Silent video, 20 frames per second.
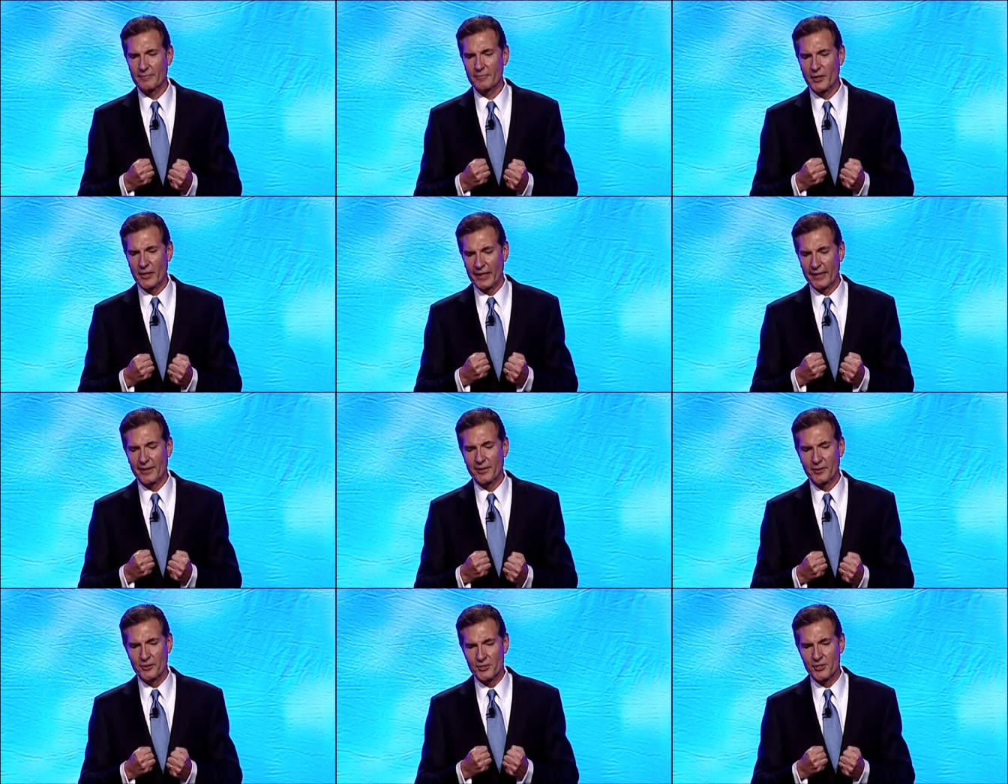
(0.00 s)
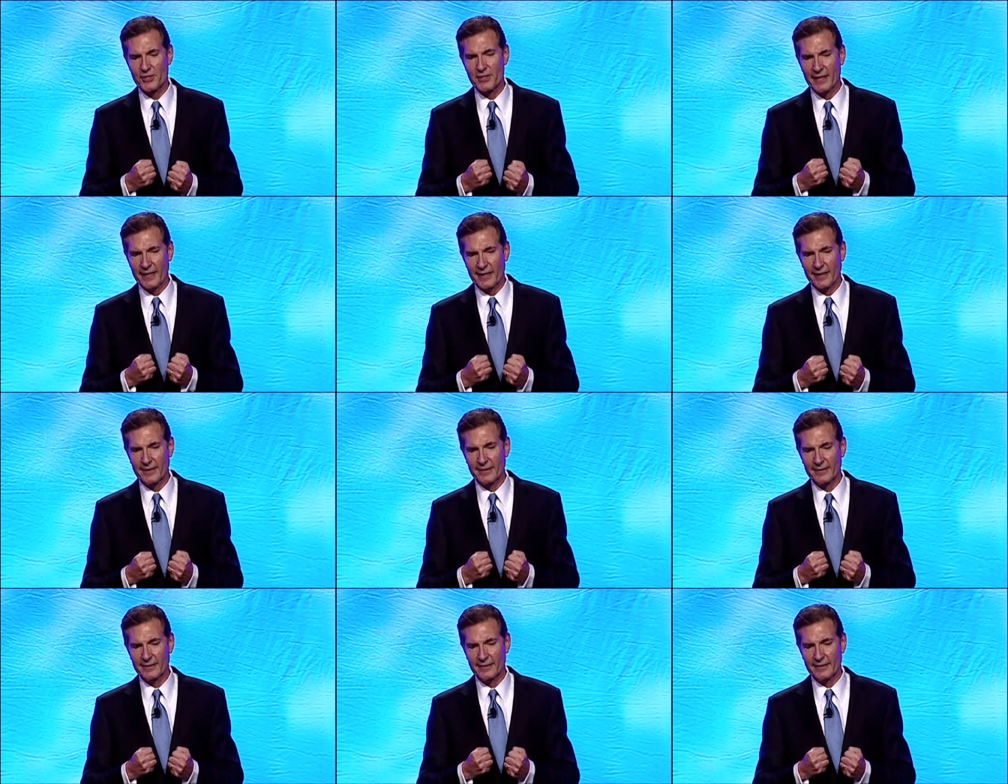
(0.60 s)
can
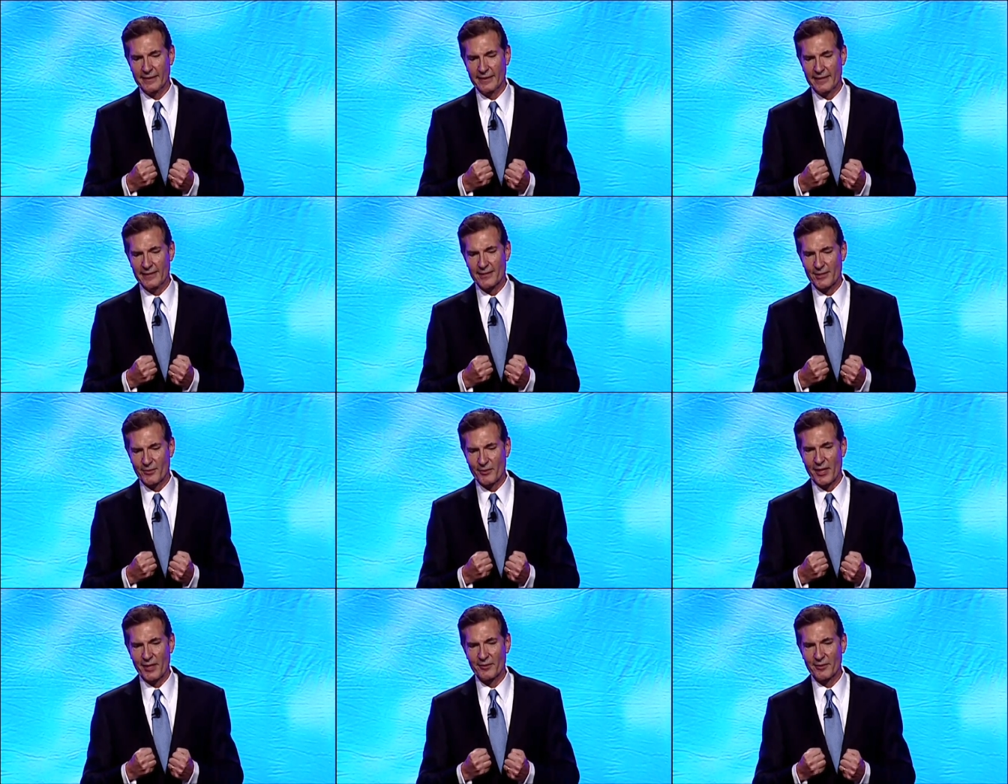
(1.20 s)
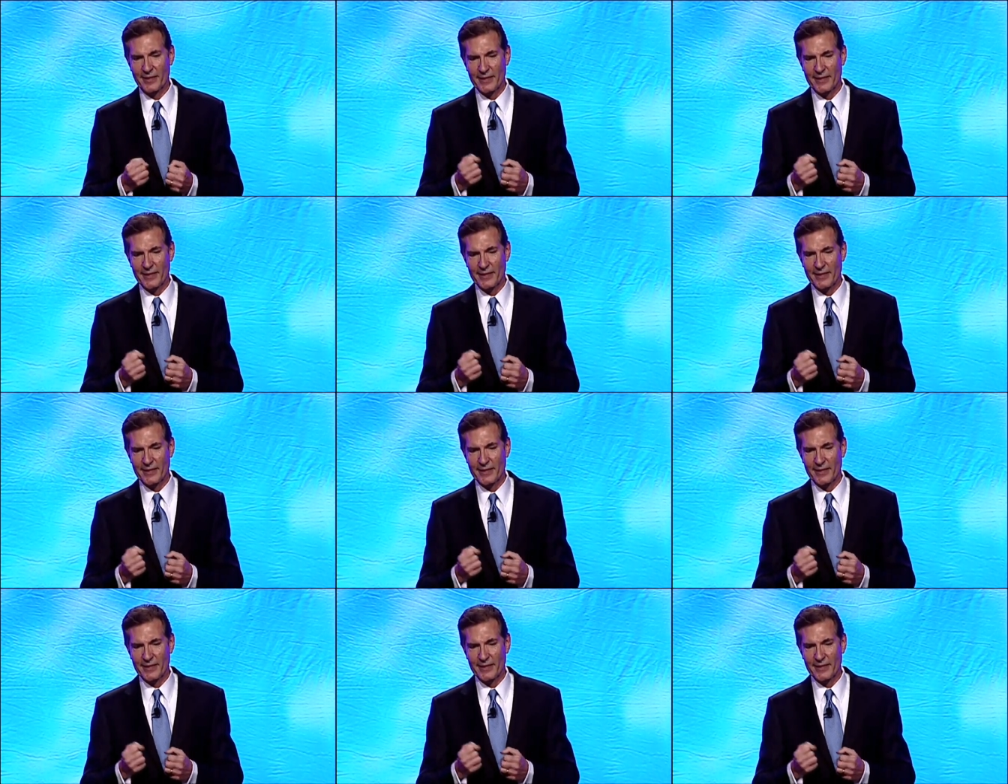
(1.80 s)
understand. And he surrounded